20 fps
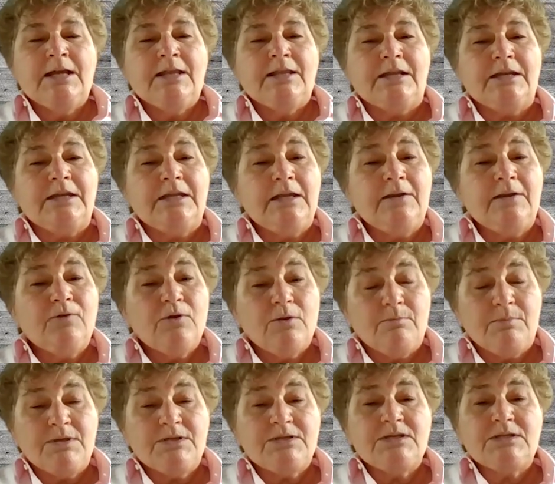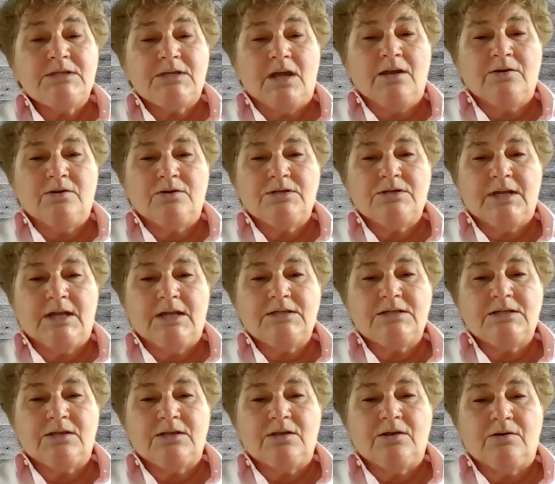The need for the business to understand
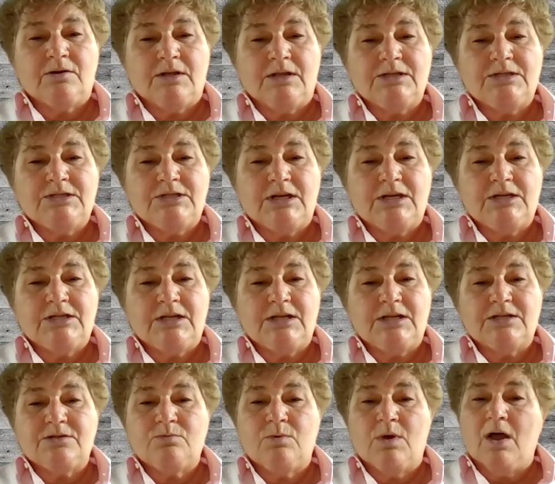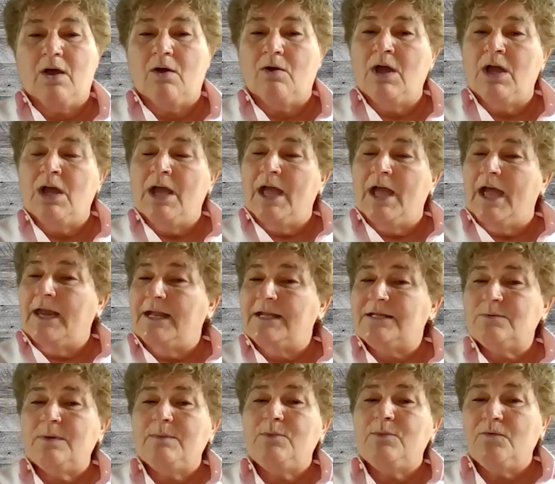security is changing as well. And
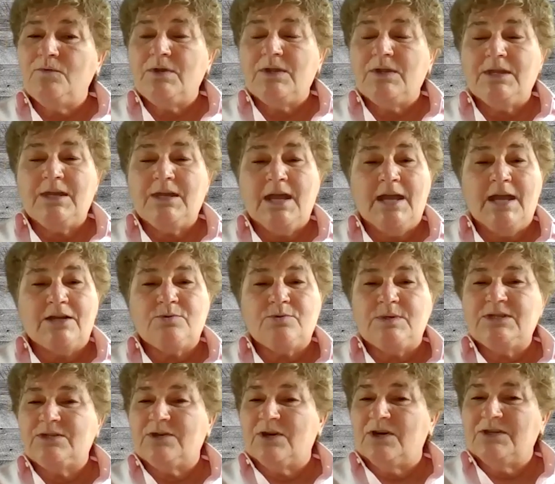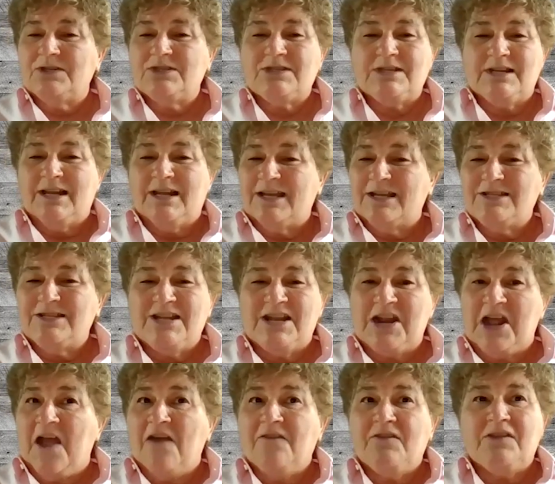as we move to the edge, we start to see, like I
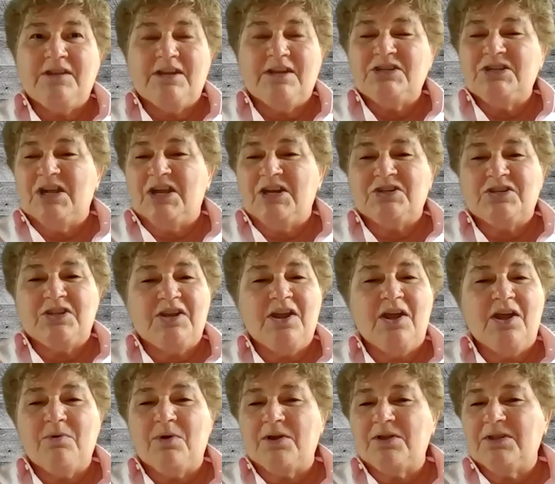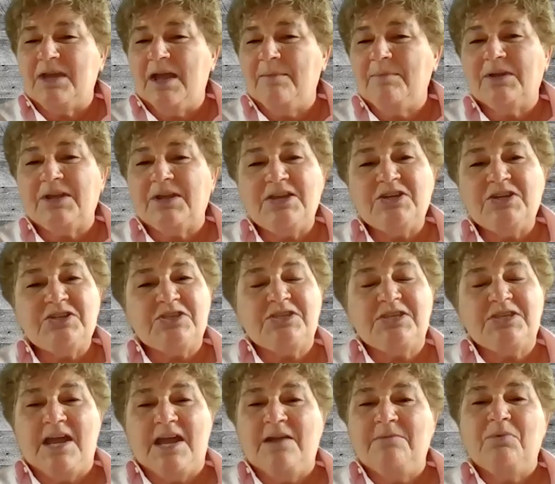said, everything change, the network, the applications,
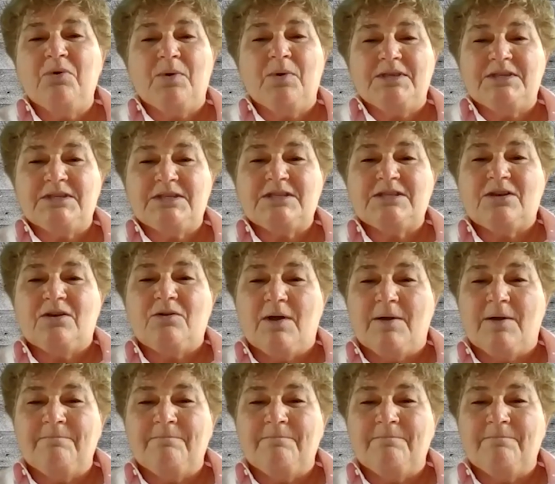the endpoints, and so on.